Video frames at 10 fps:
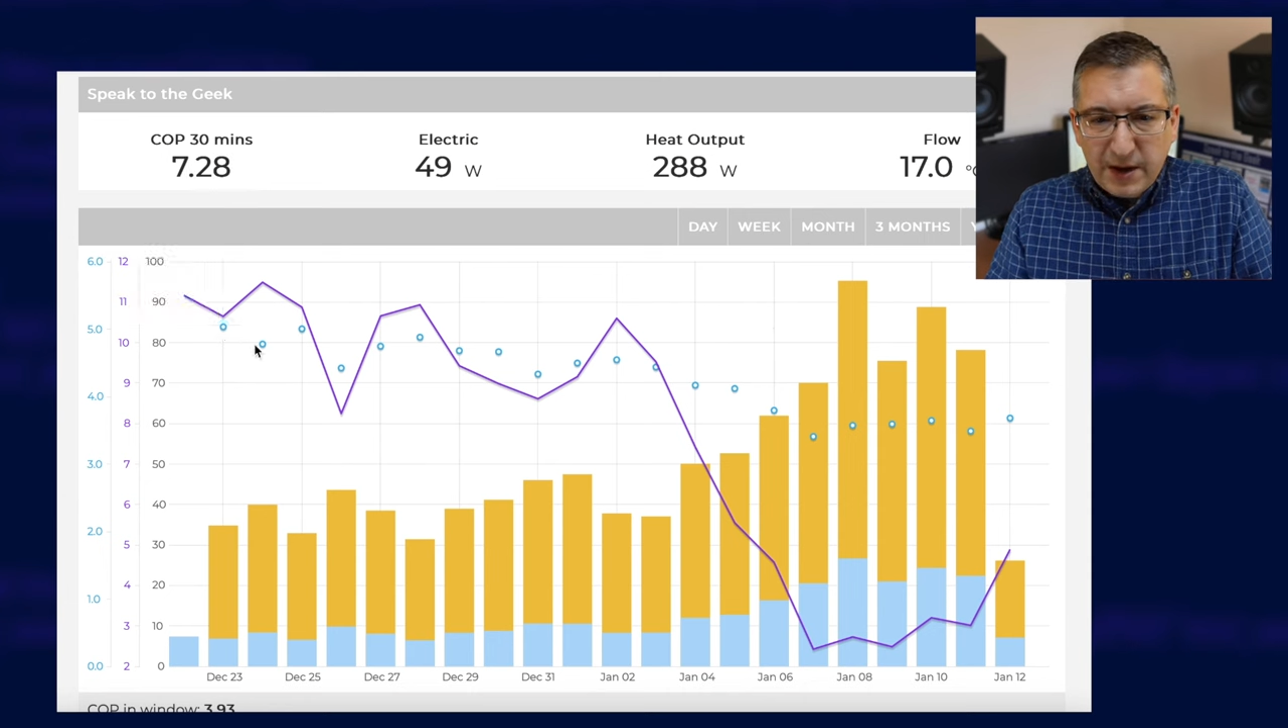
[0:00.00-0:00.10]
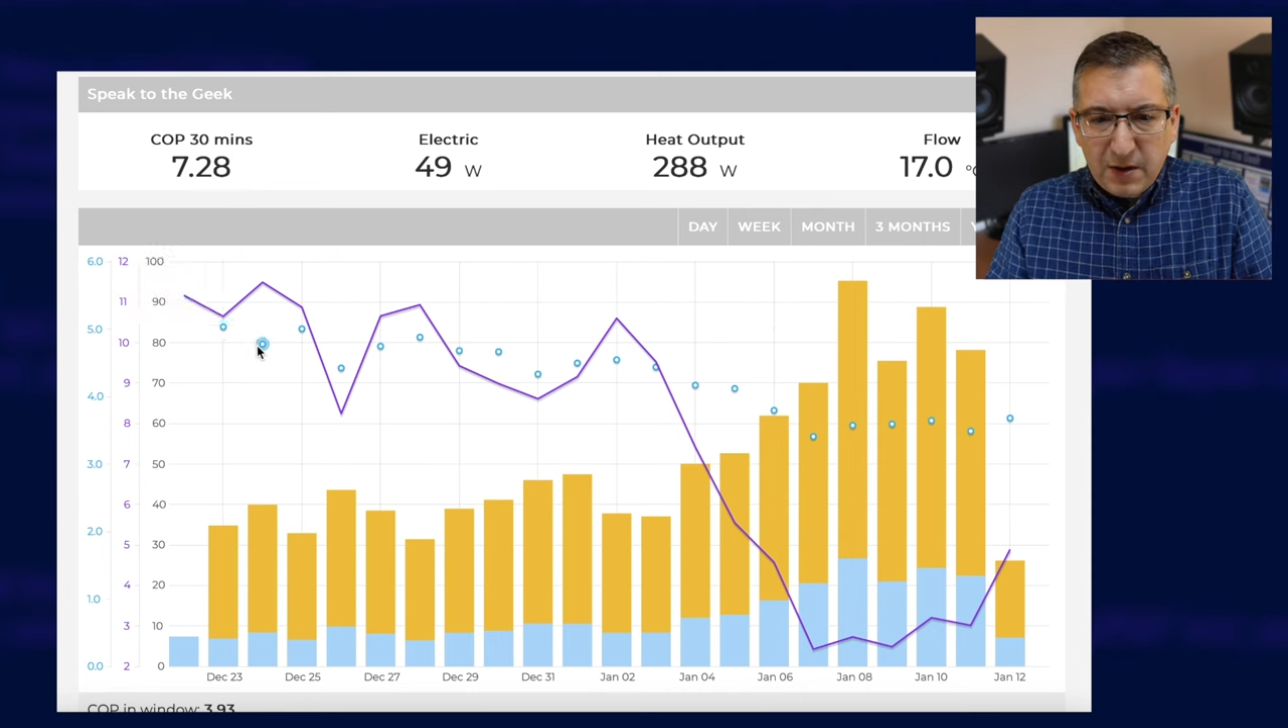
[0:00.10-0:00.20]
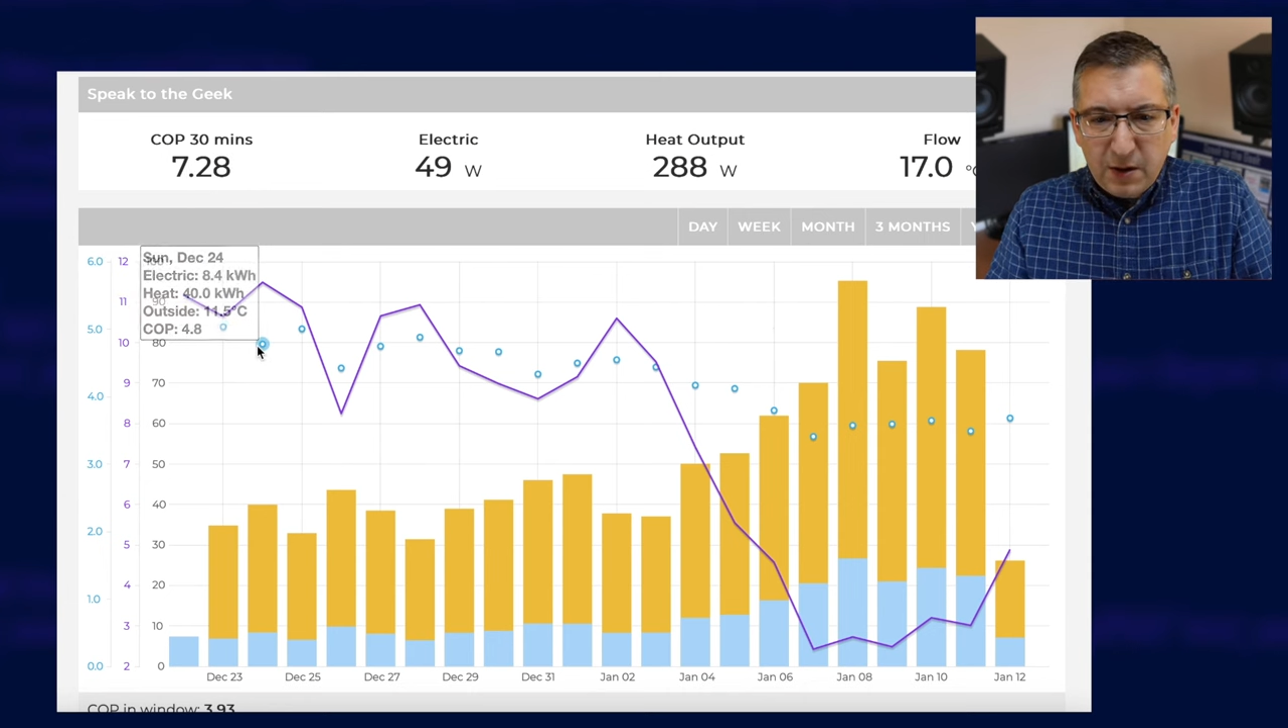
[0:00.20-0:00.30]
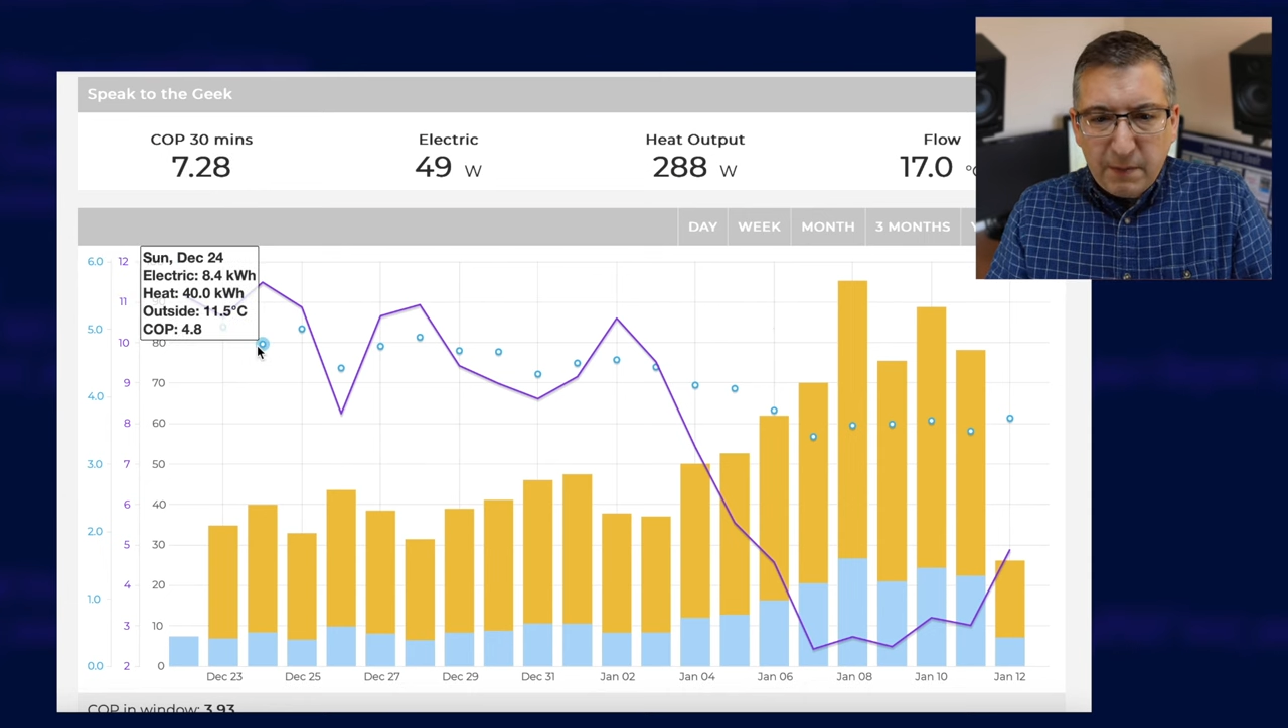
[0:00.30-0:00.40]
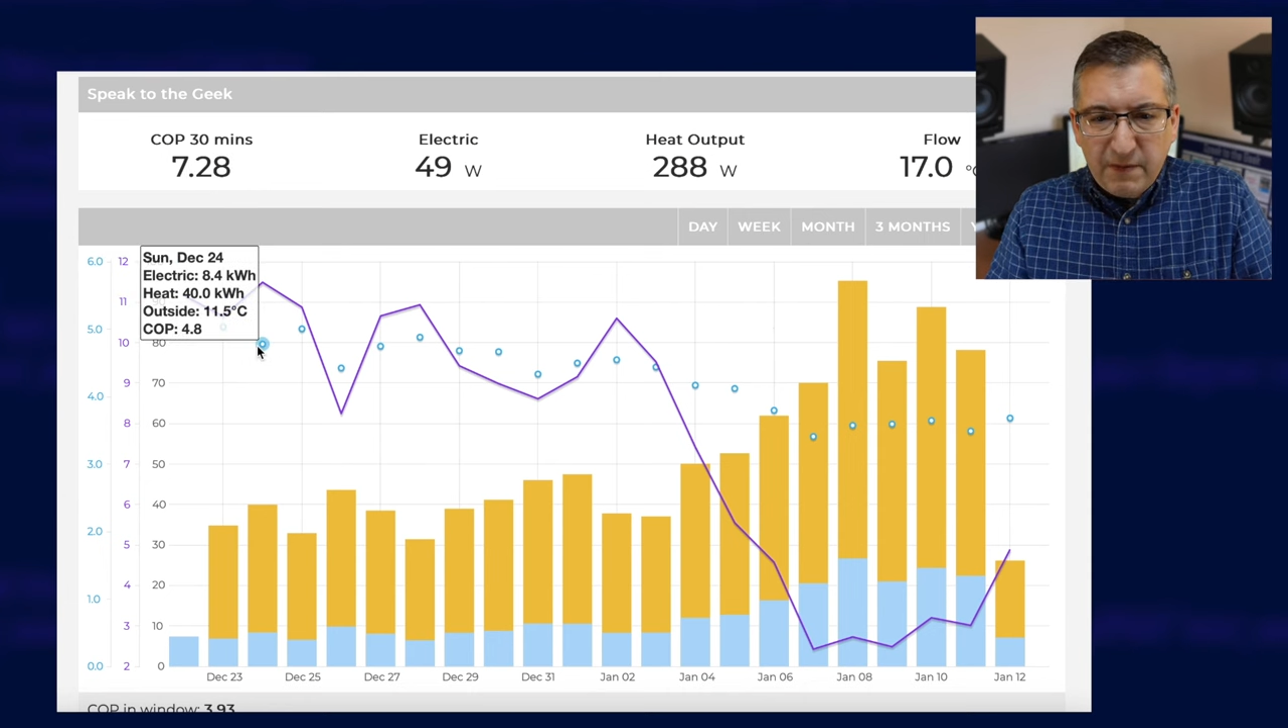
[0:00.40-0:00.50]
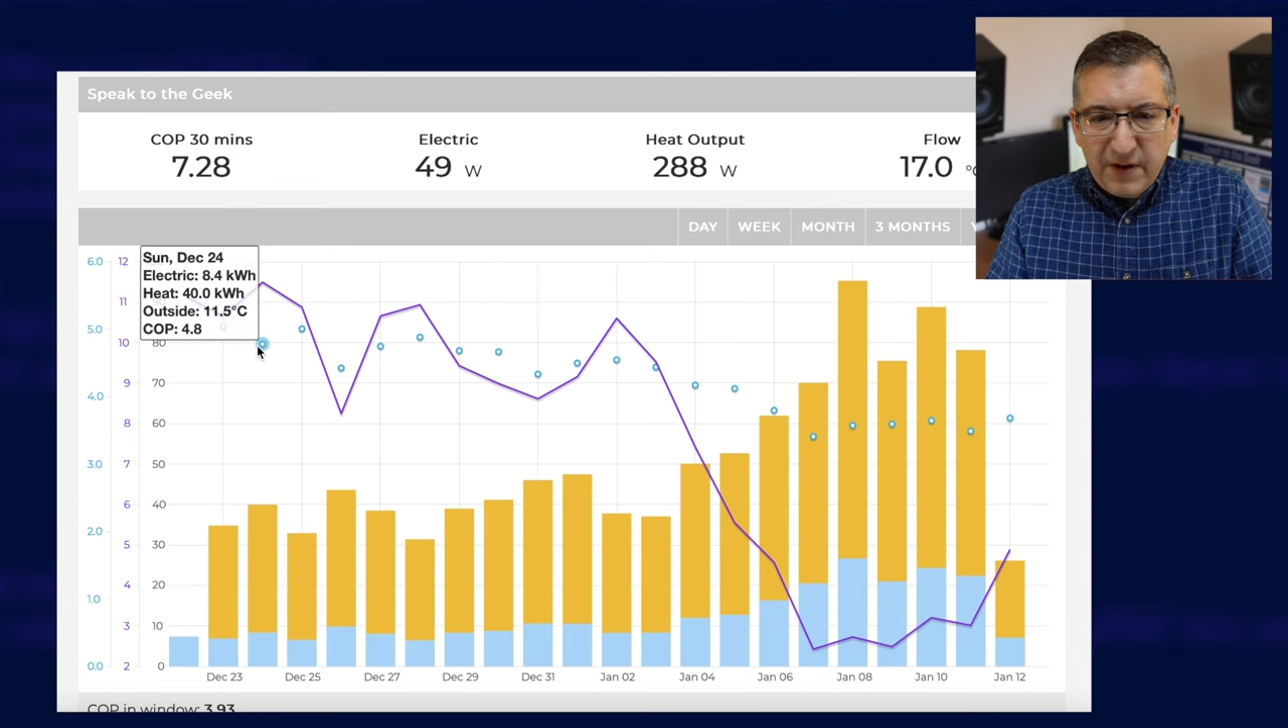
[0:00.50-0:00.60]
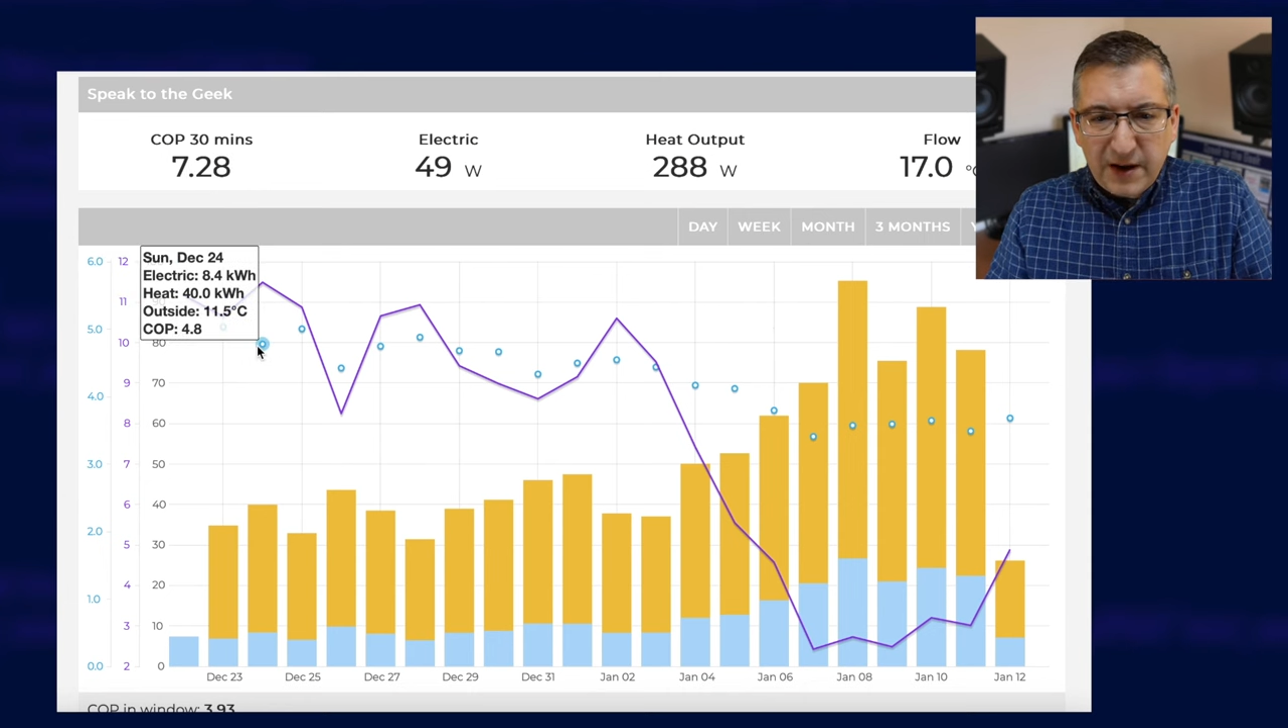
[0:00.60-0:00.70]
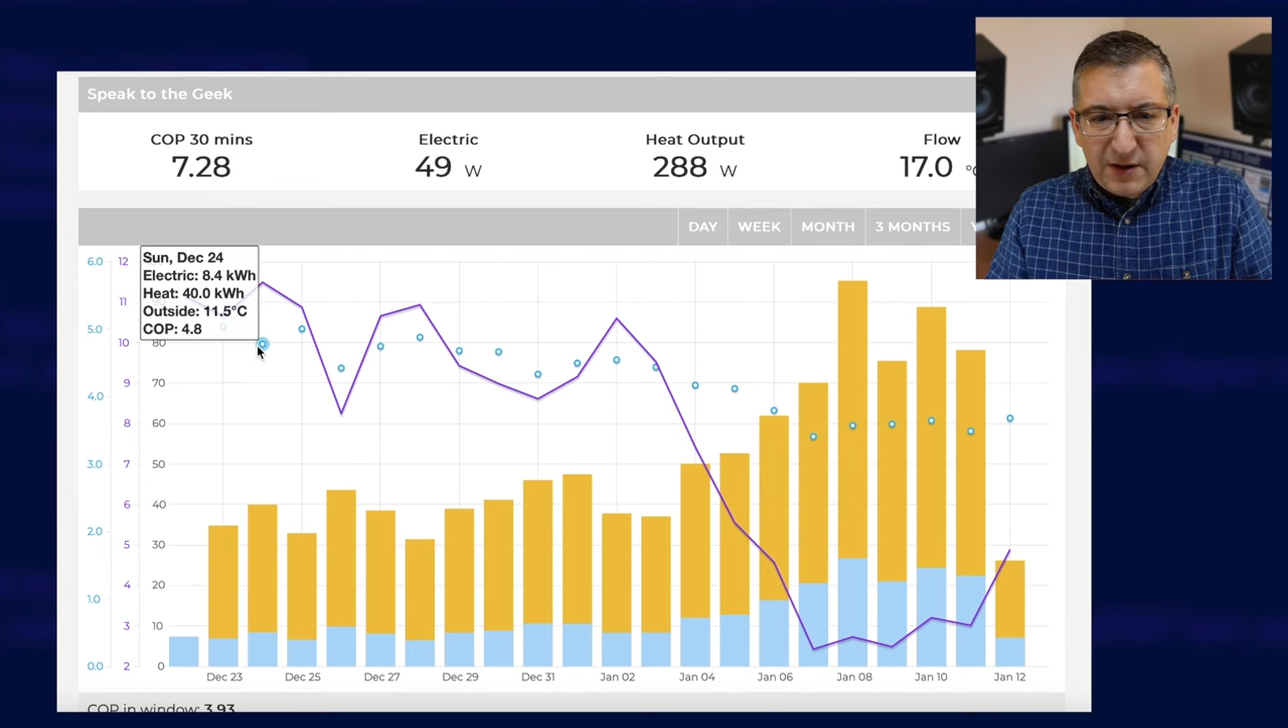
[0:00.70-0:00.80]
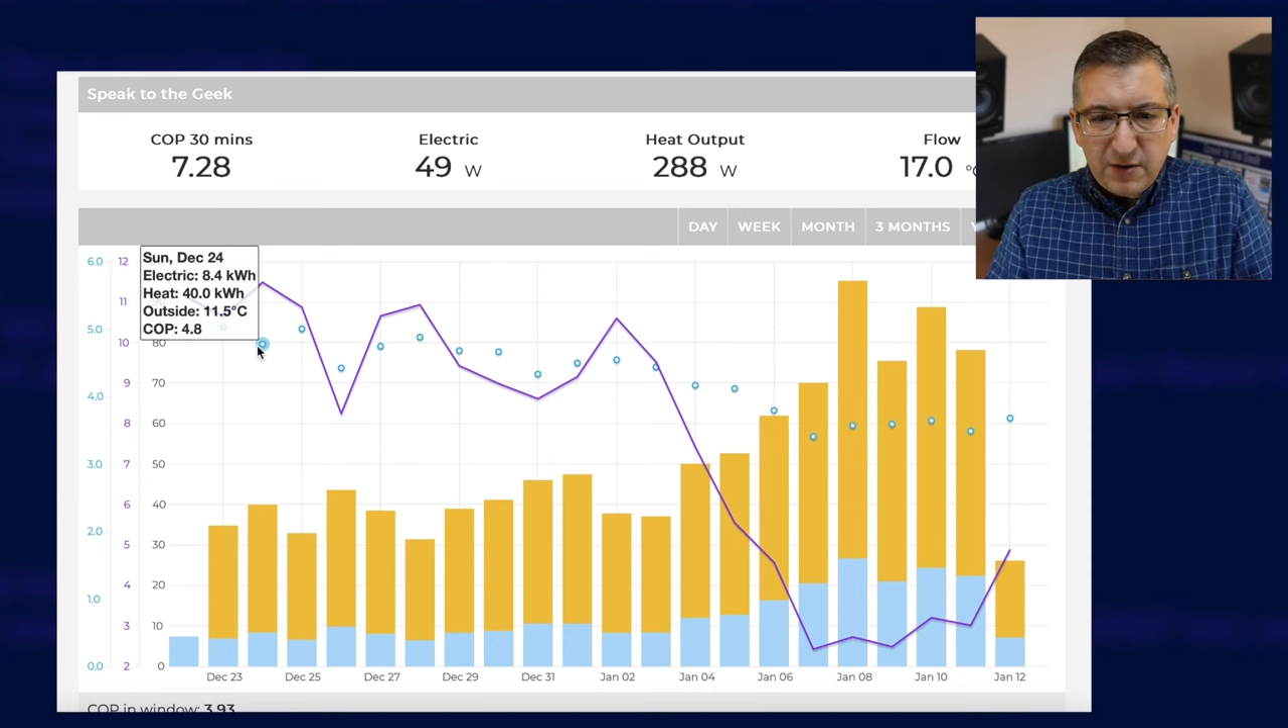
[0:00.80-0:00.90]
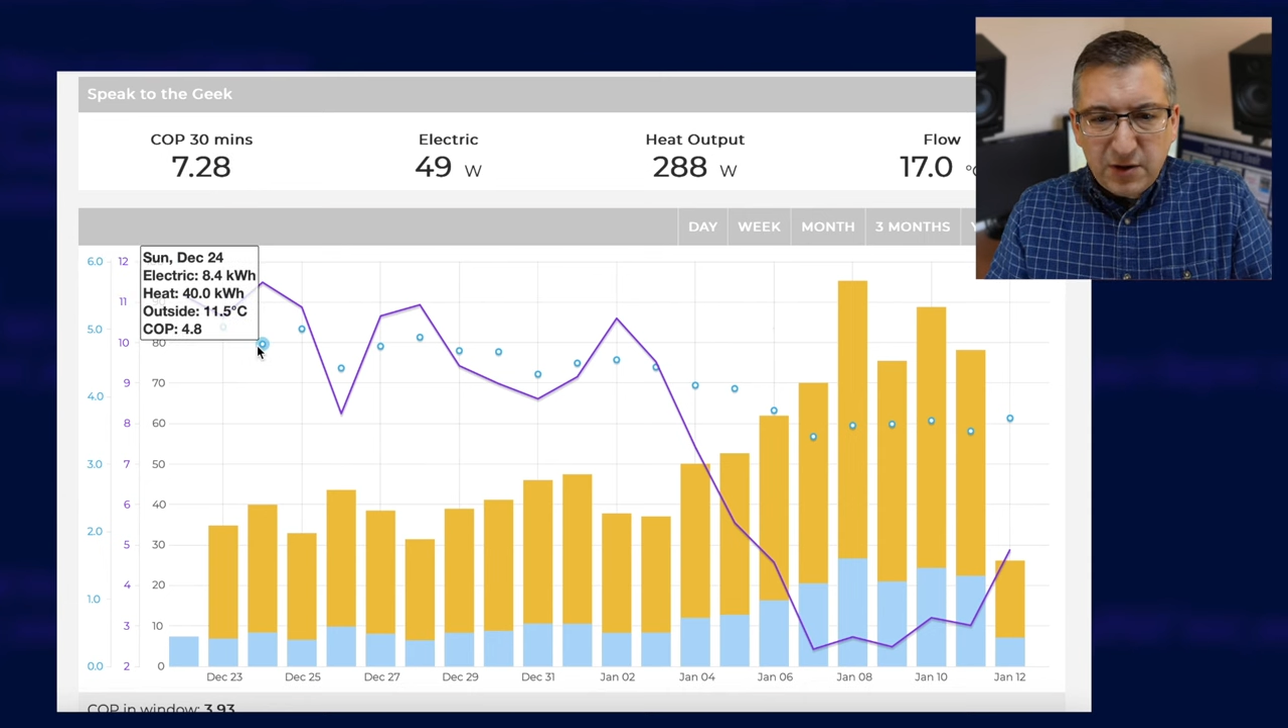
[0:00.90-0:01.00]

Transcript: COP values.